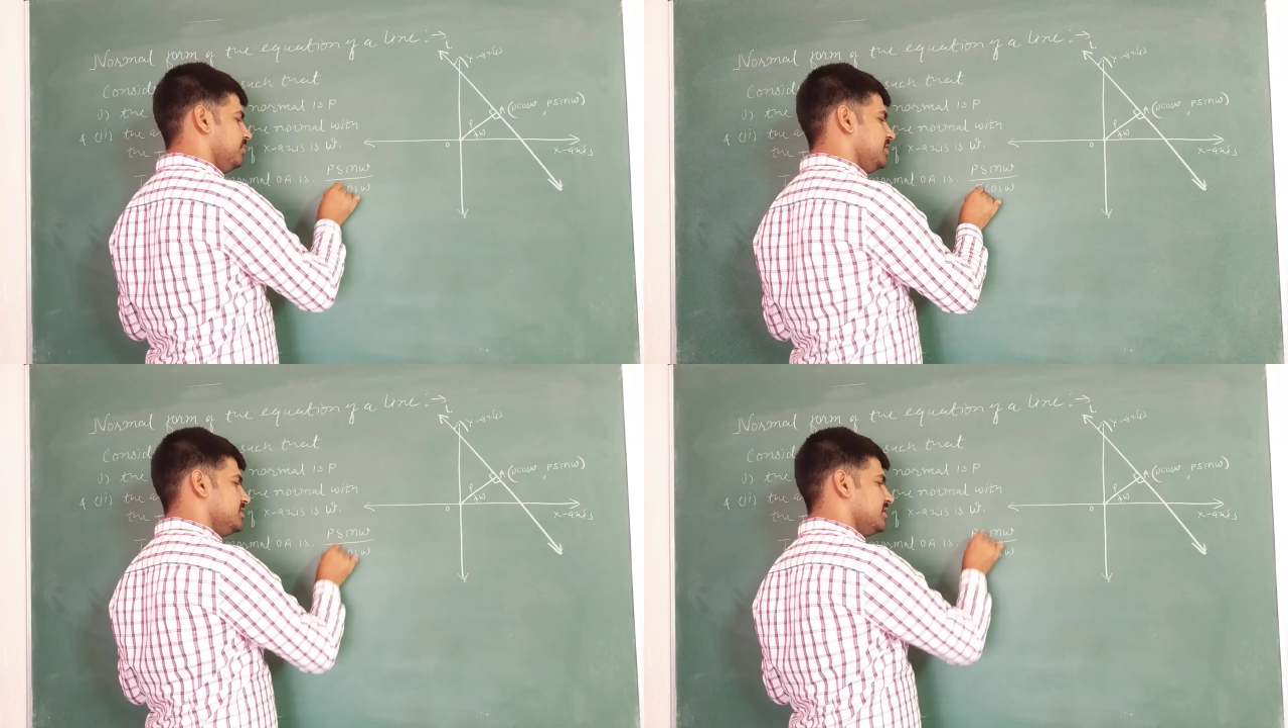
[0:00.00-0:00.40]

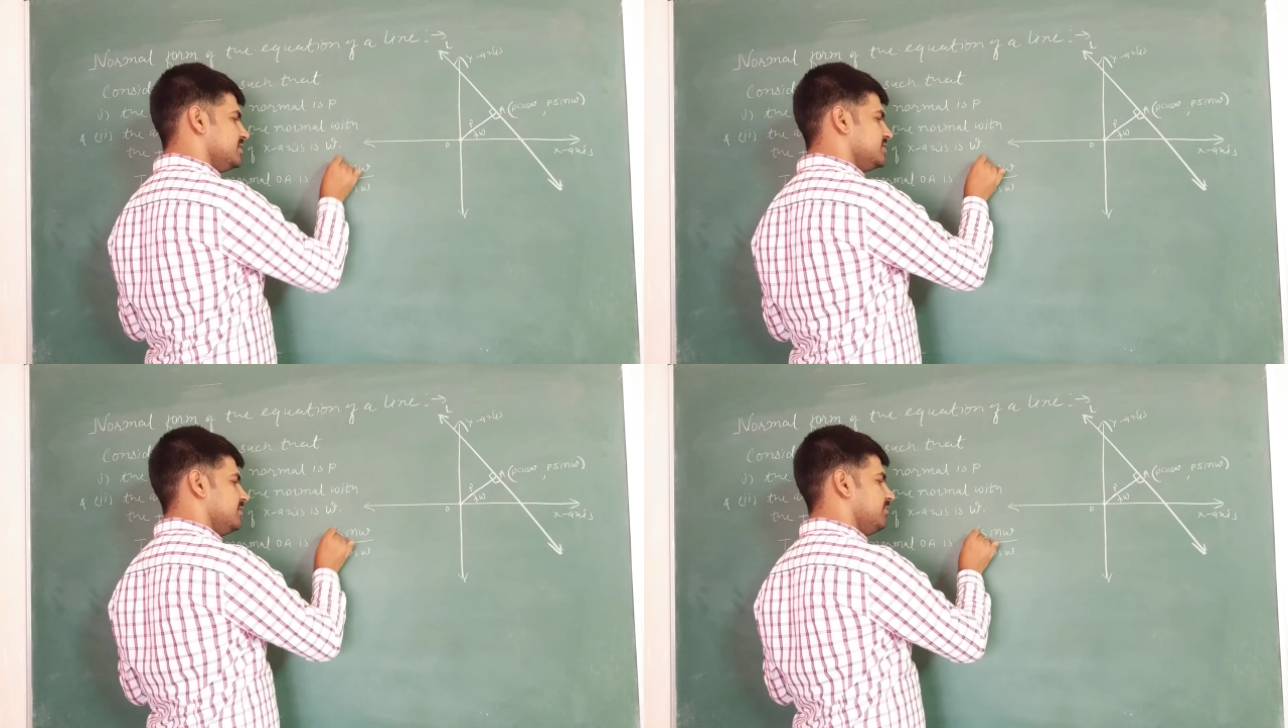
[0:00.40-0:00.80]
P is
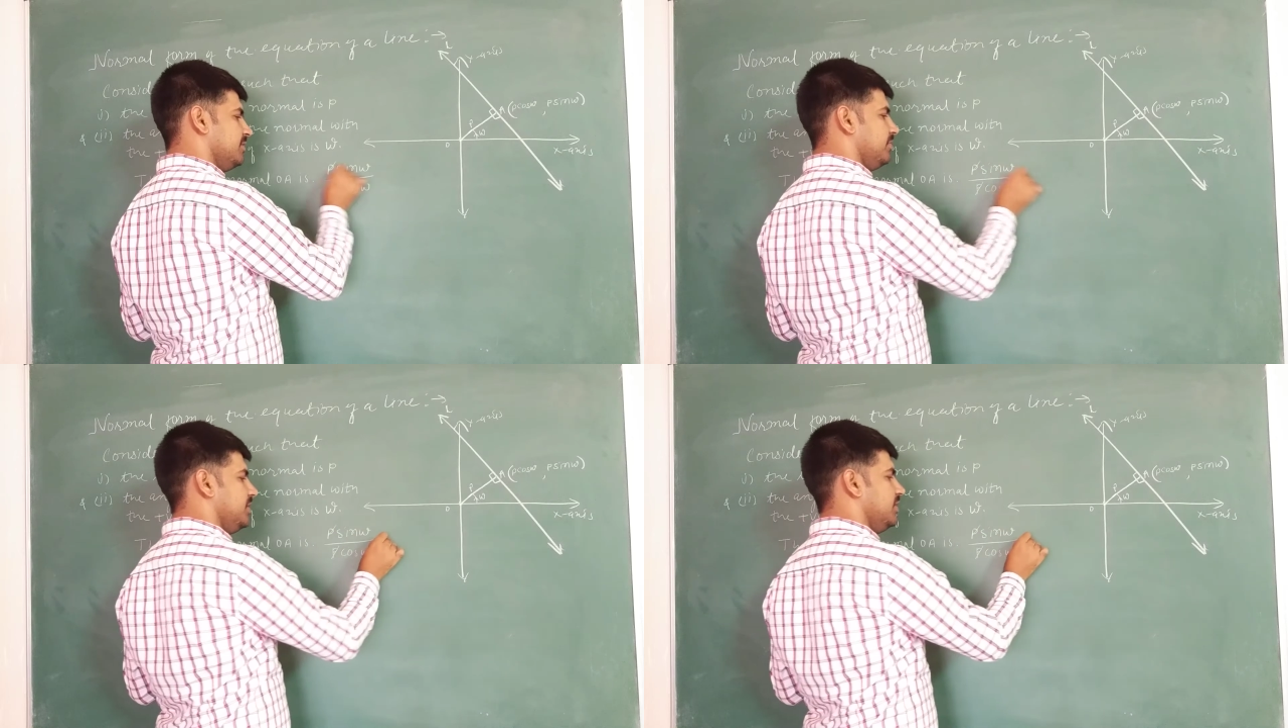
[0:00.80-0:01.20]
cancelled by
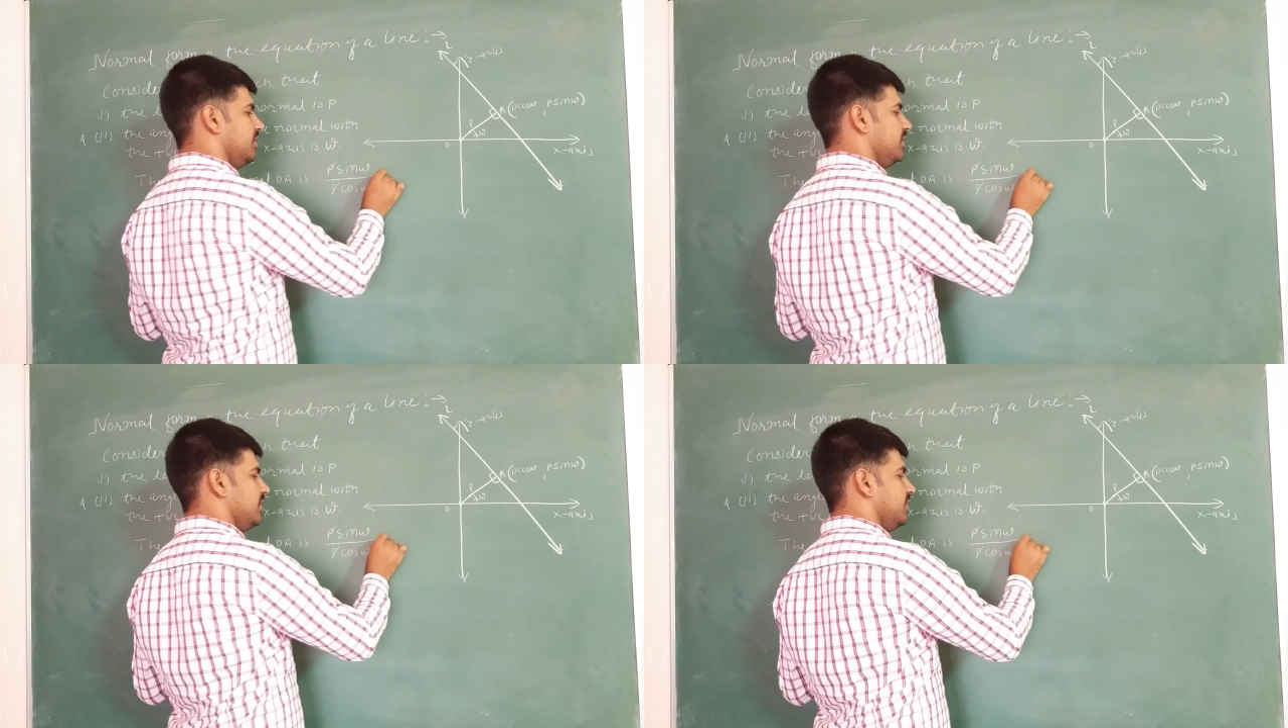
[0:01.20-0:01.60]
p
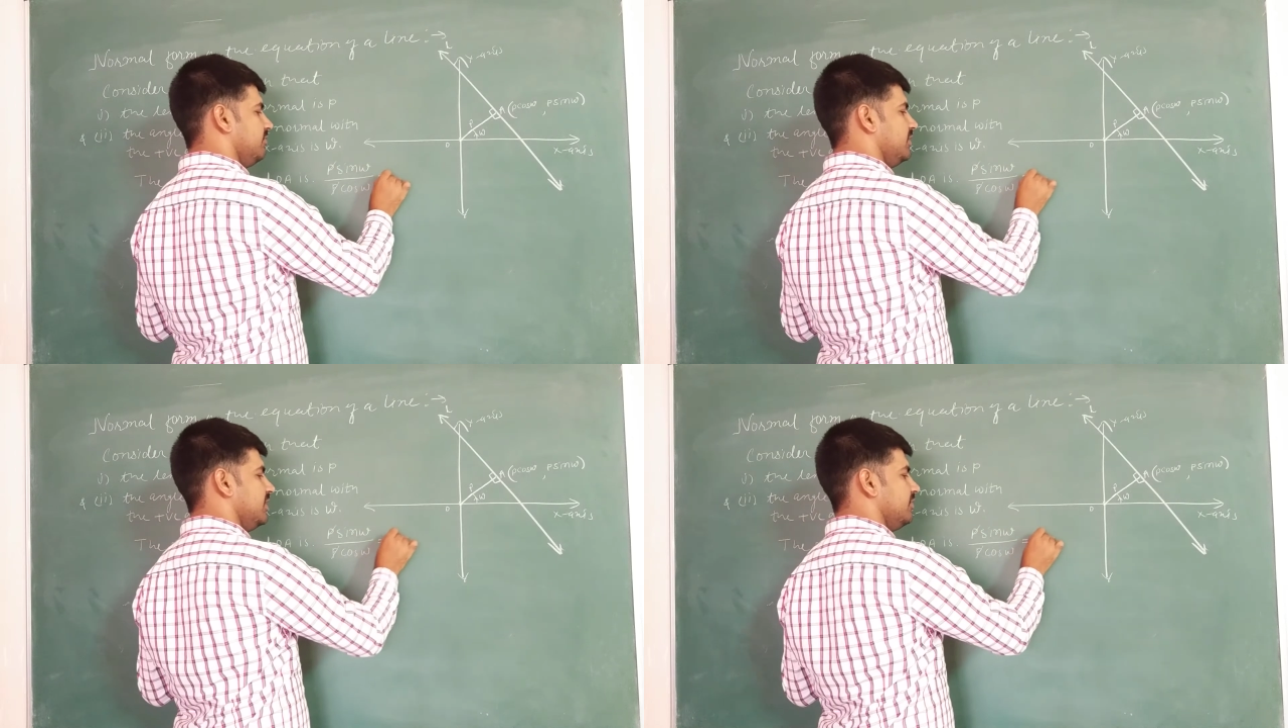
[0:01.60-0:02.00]
and
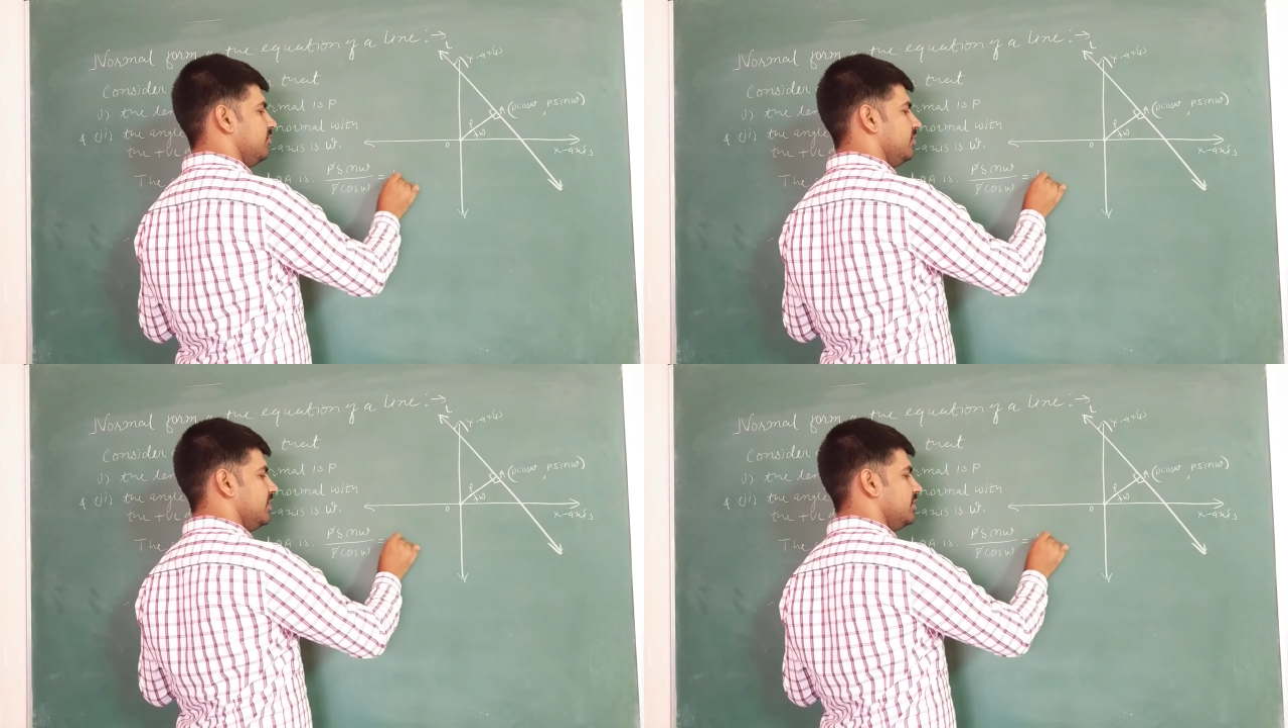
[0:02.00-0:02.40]
we have
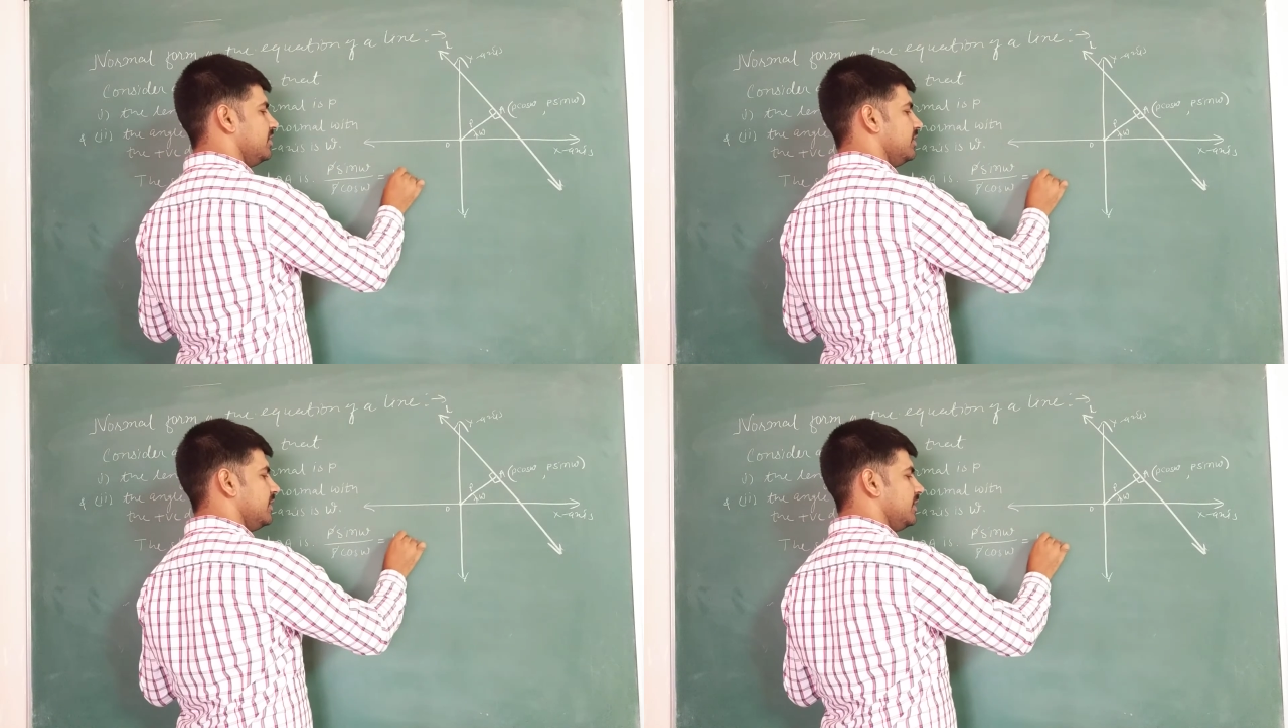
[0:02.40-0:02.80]
got
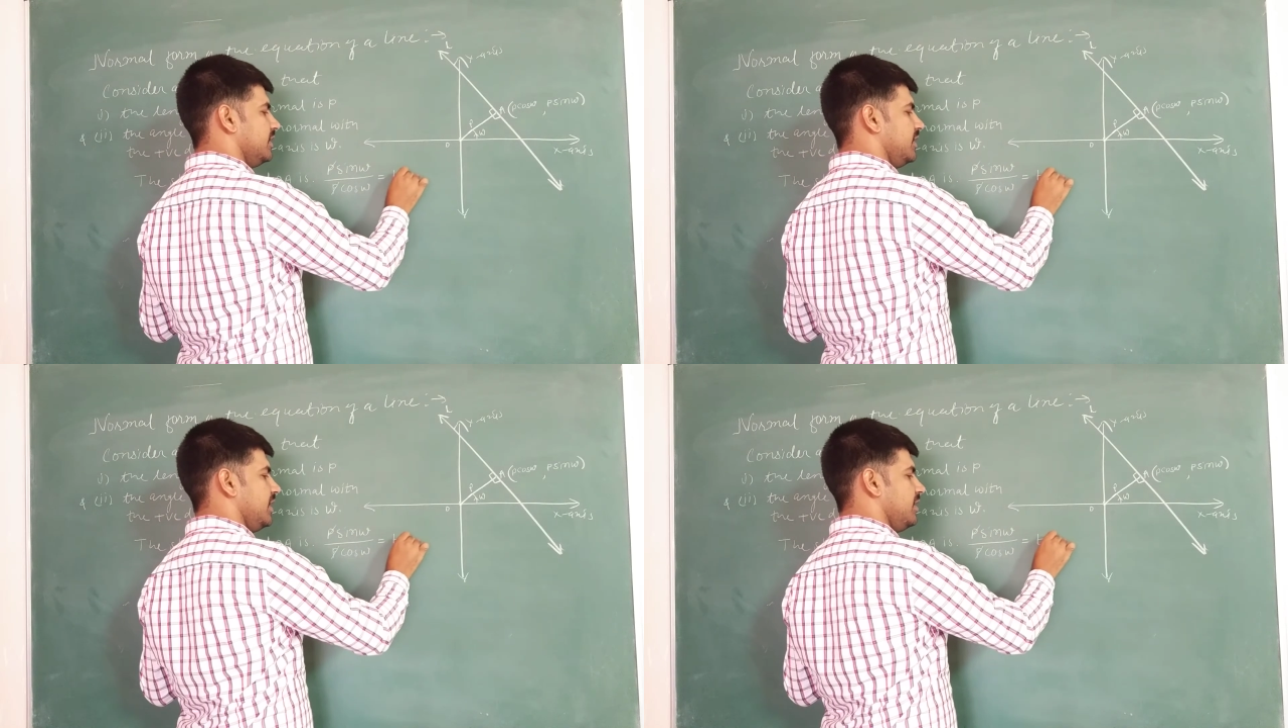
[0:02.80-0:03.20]

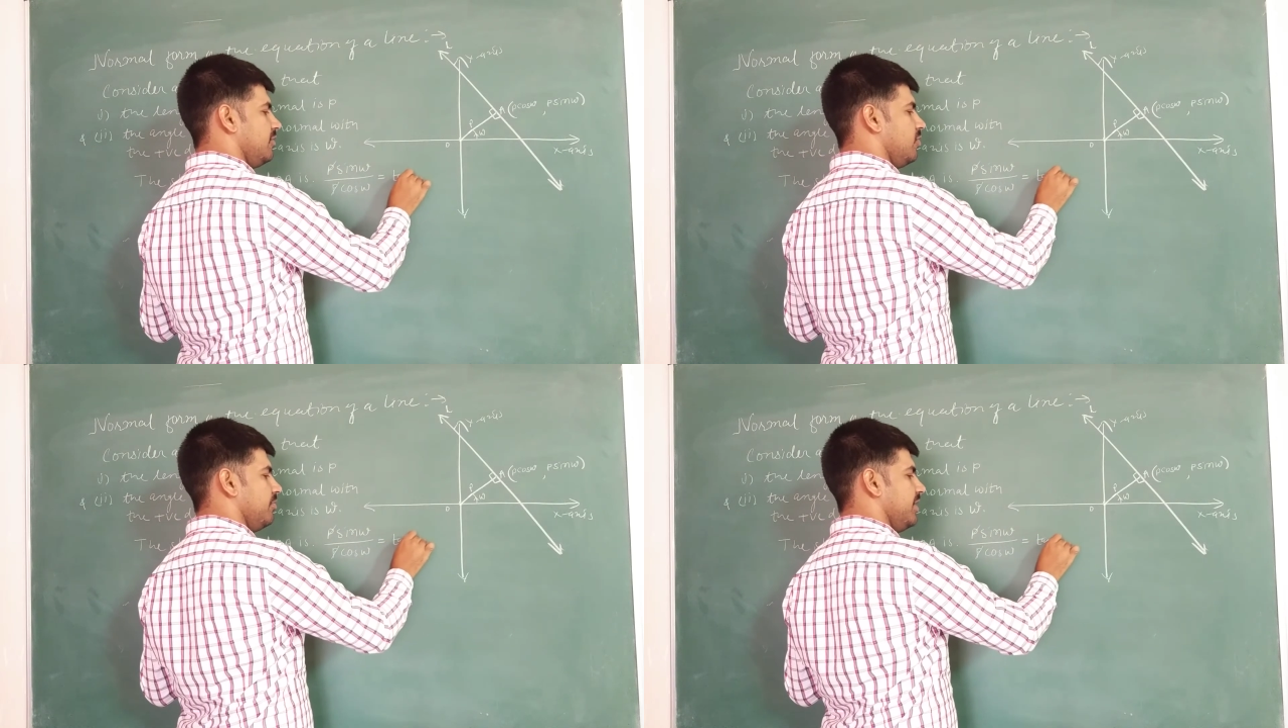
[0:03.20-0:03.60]
tan
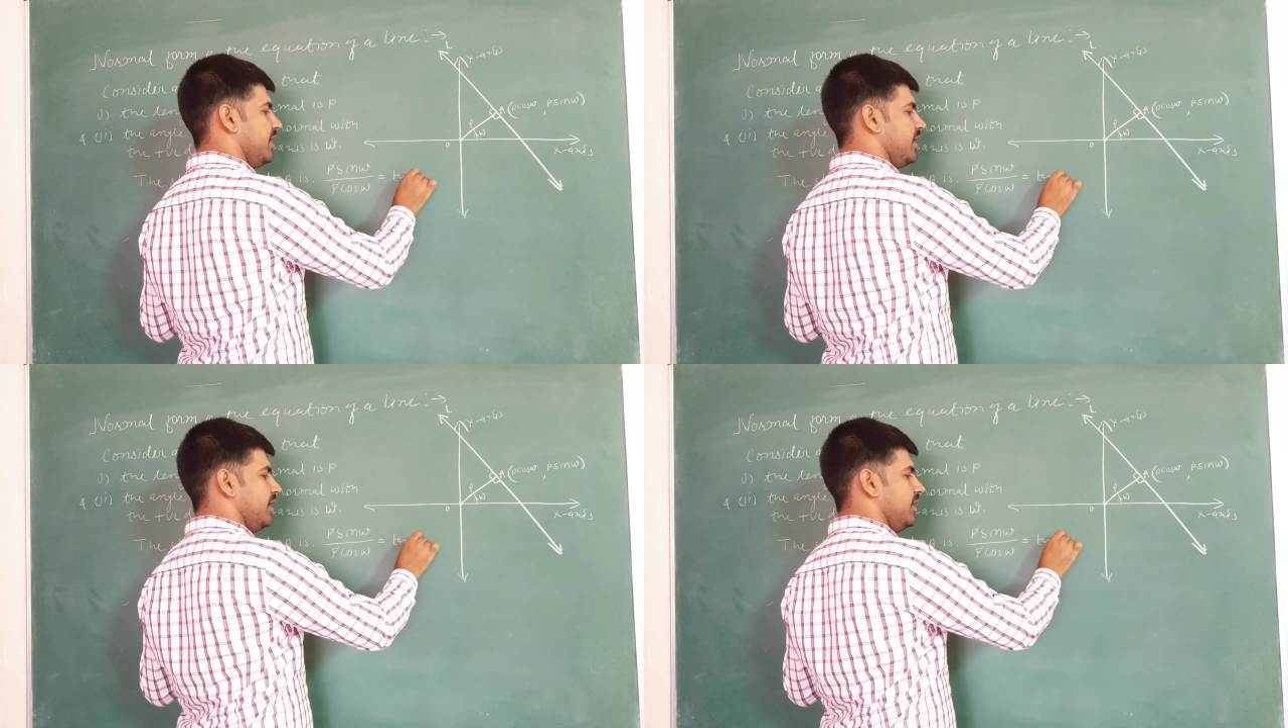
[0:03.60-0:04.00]

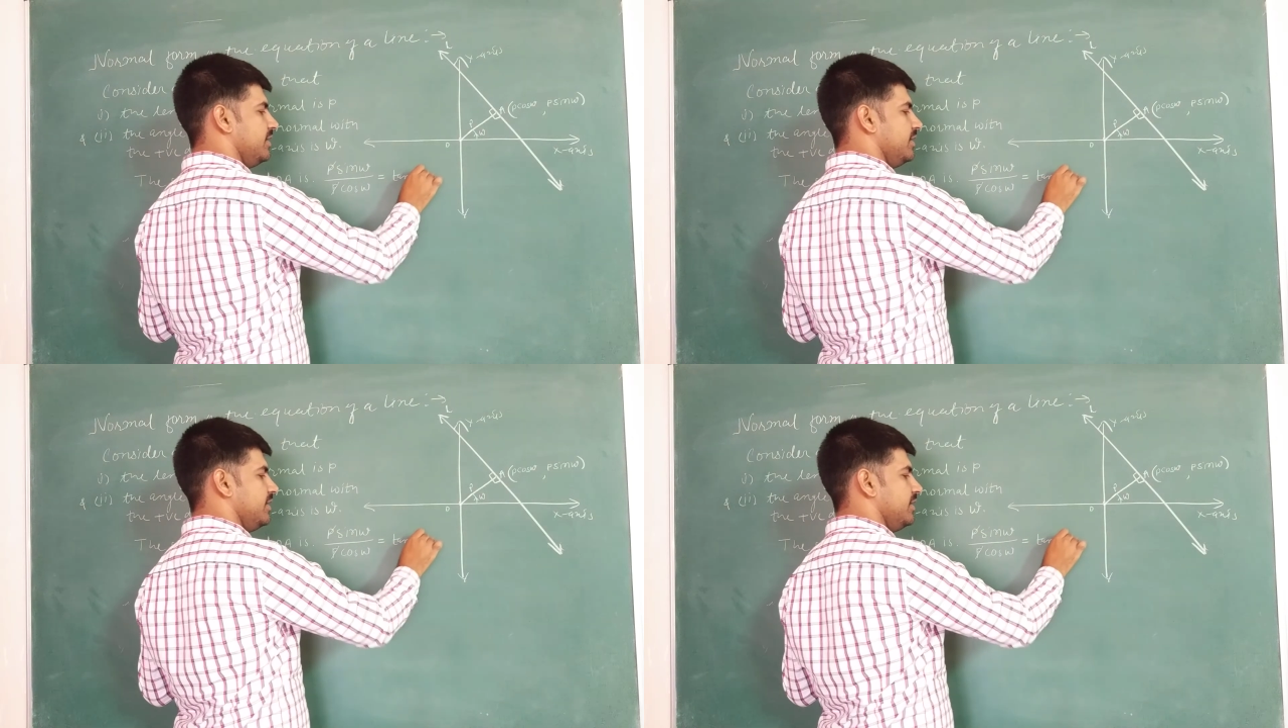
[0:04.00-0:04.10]
omega